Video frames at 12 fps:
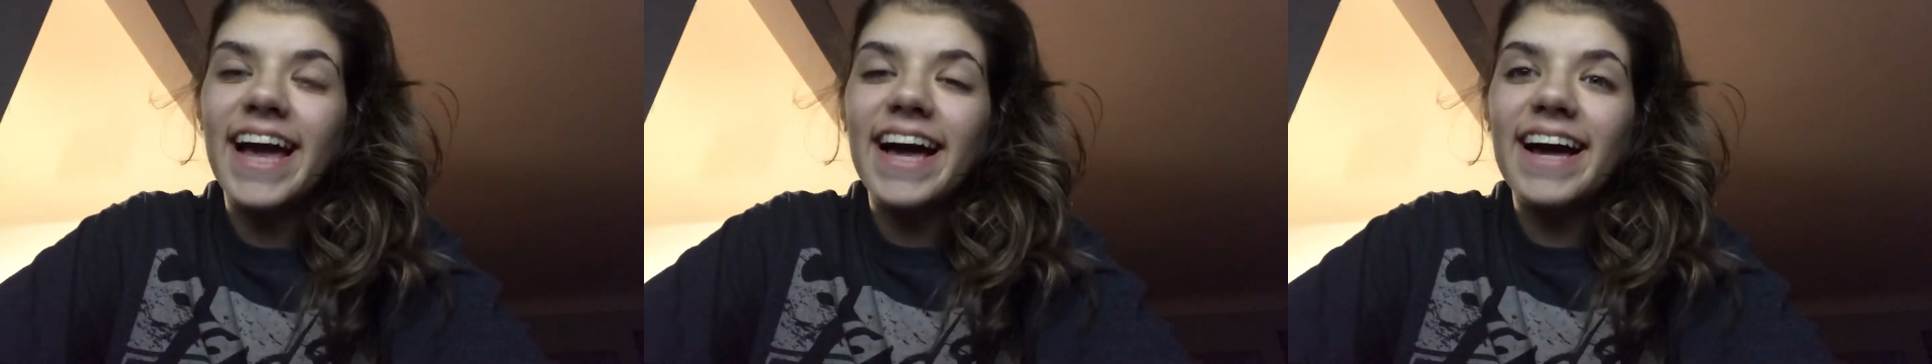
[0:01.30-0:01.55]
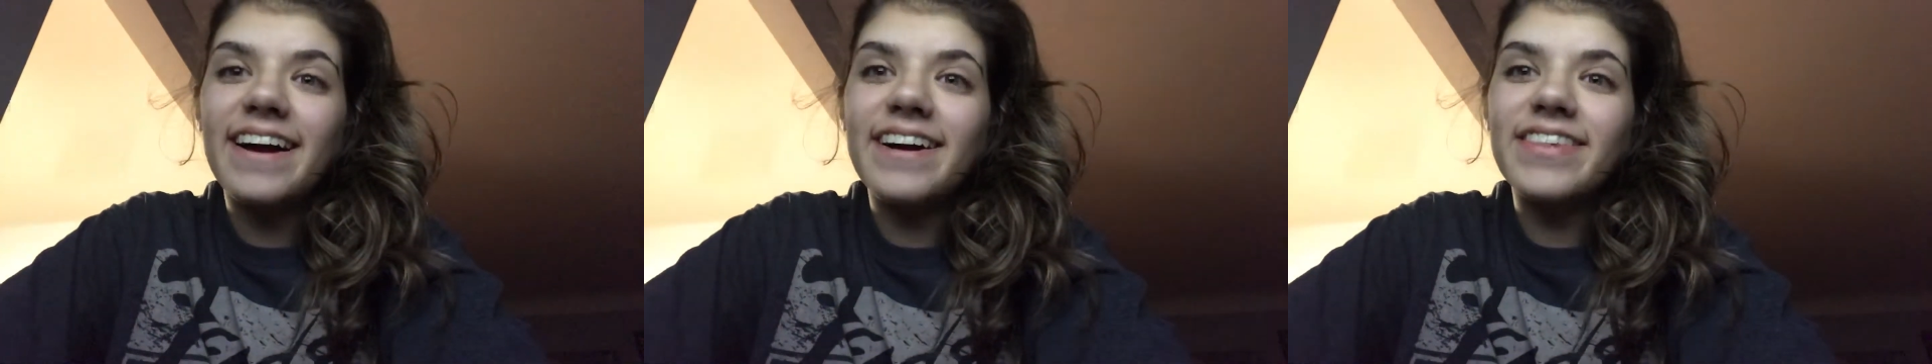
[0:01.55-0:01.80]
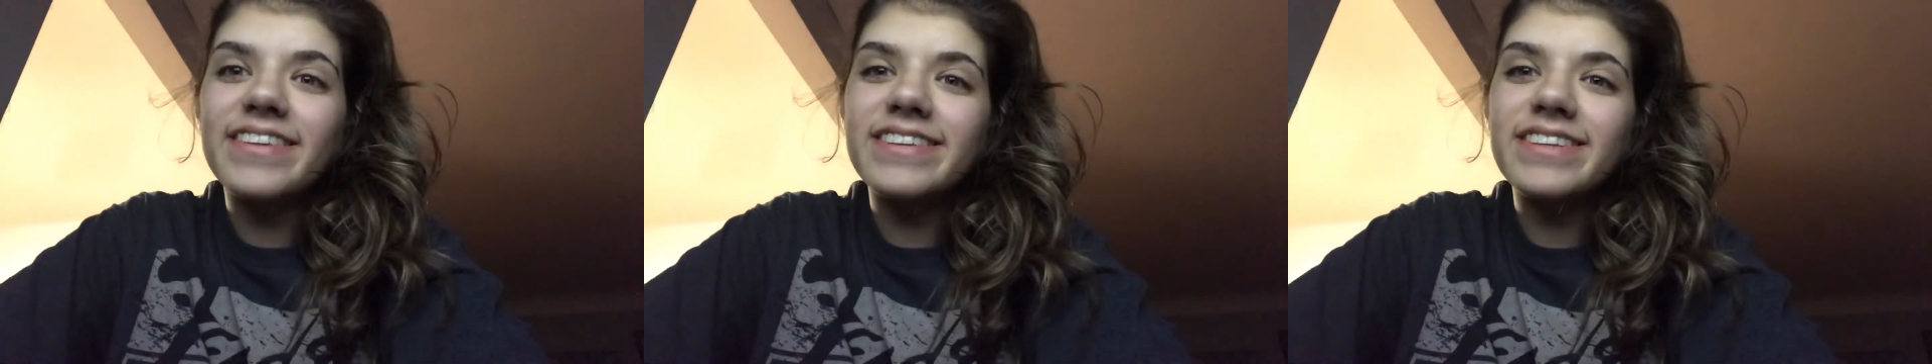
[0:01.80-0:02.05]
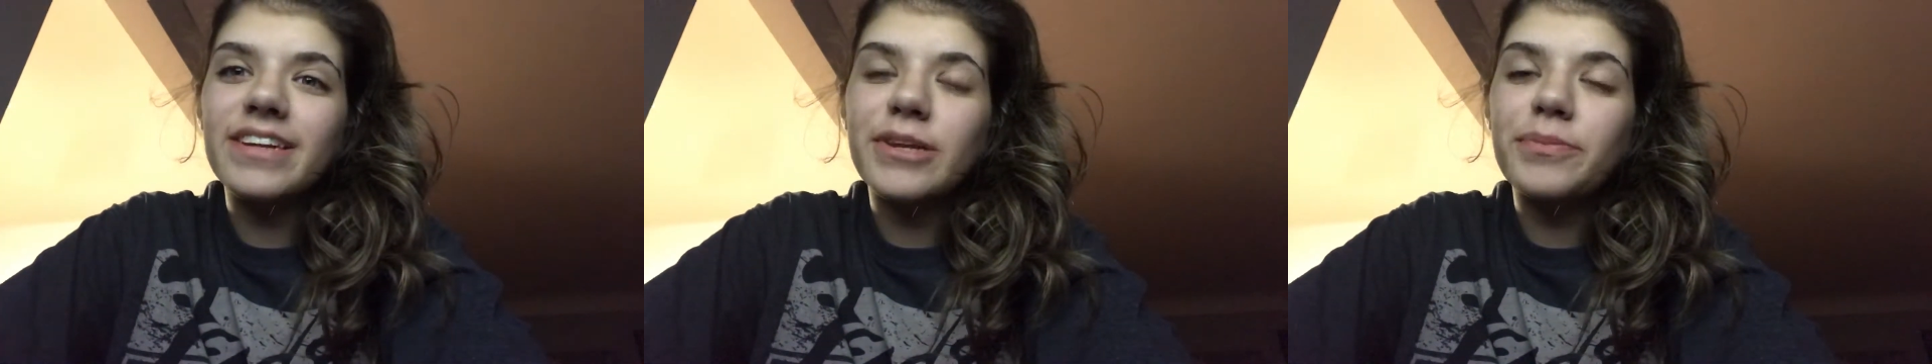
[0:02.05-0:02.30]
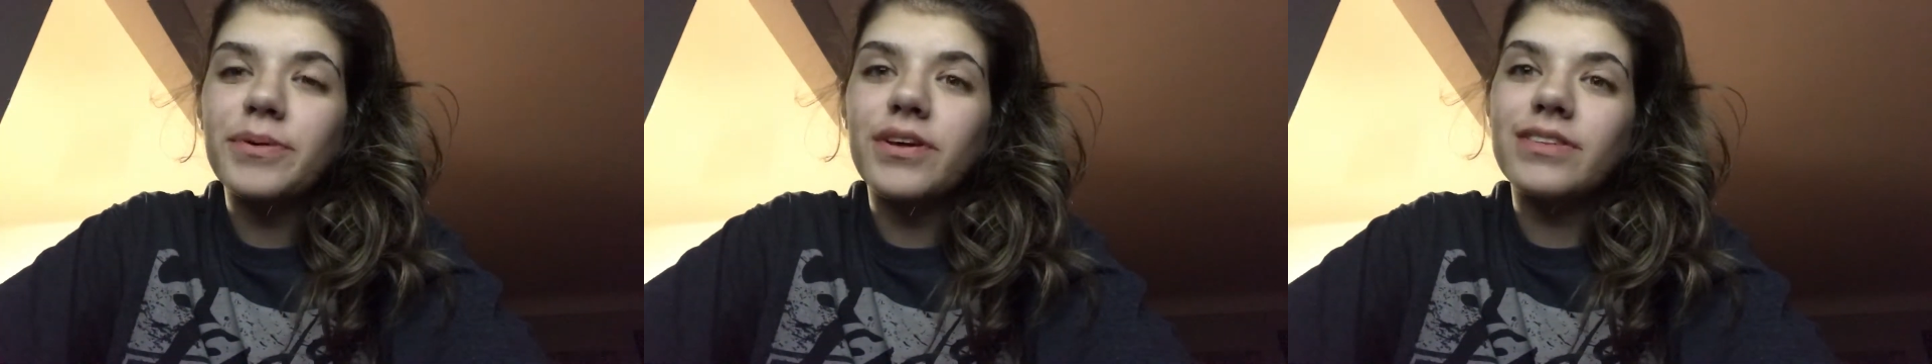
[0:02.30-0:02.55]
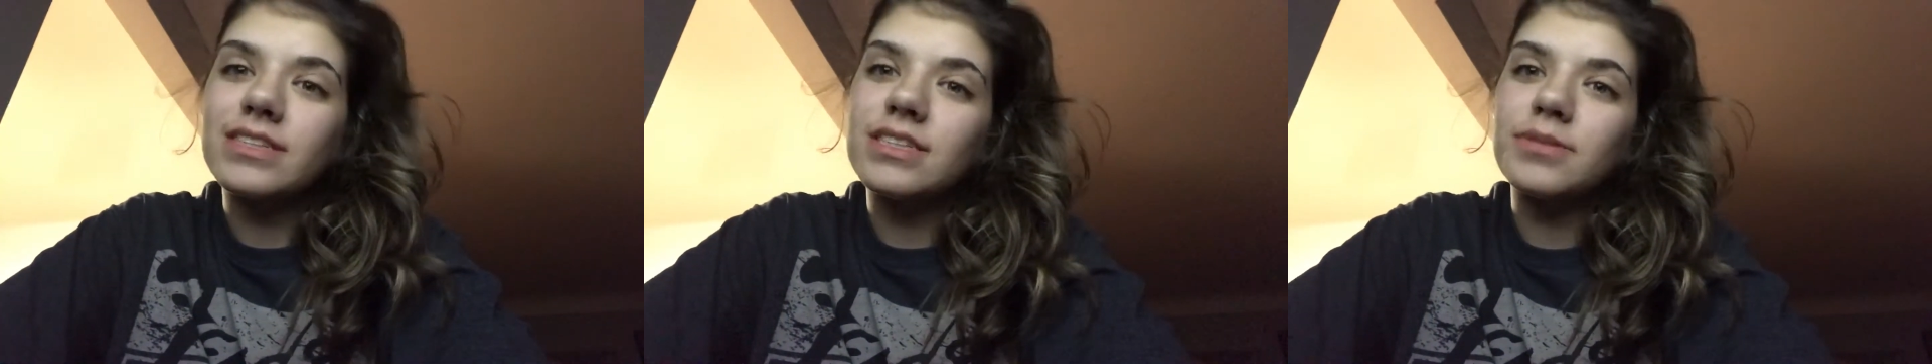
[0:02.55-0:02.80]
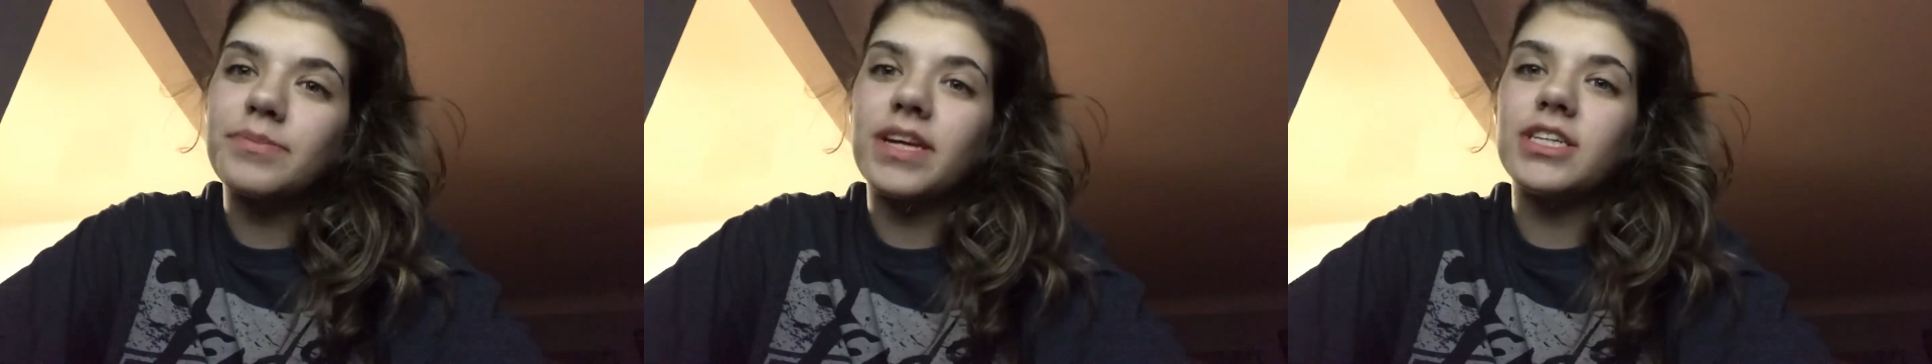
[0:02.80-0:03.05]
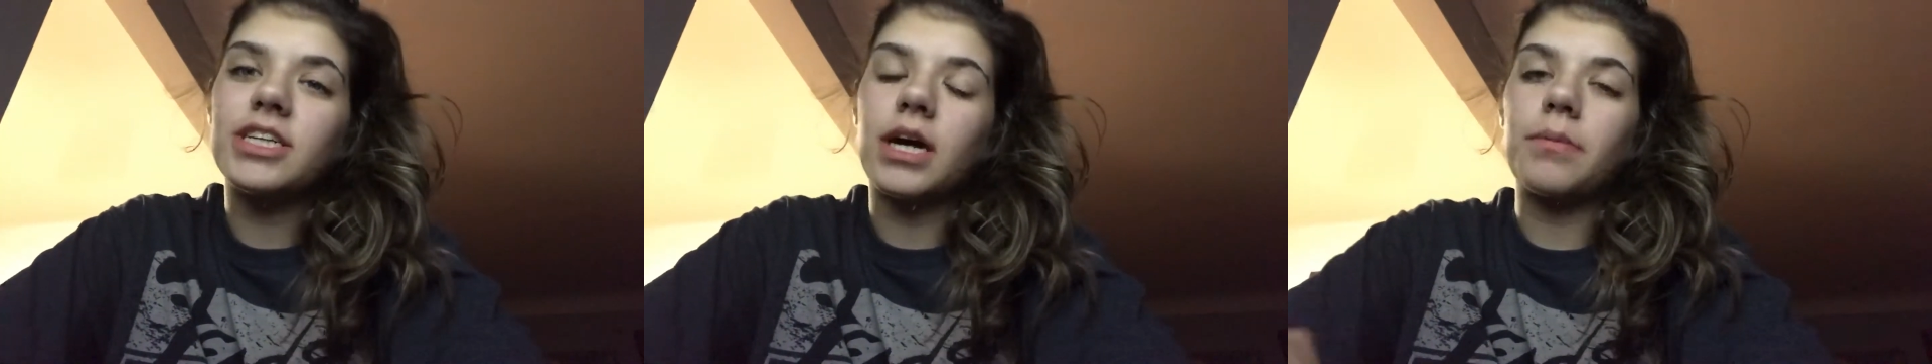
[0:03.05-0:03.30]
Hi, this is Annabelle, and this is my
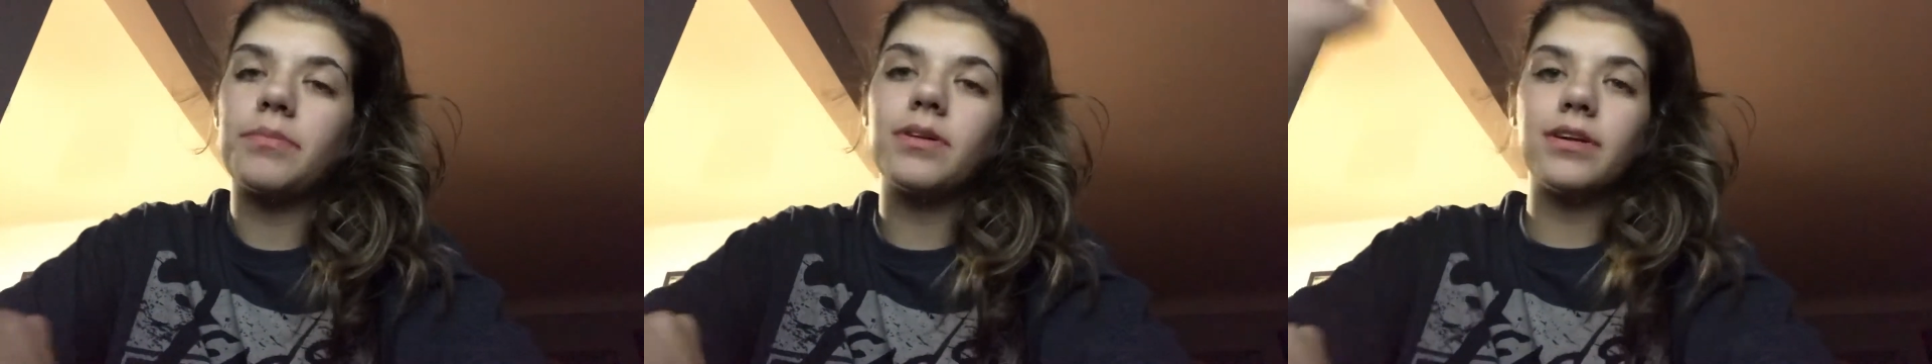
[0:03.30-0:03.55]
Chapter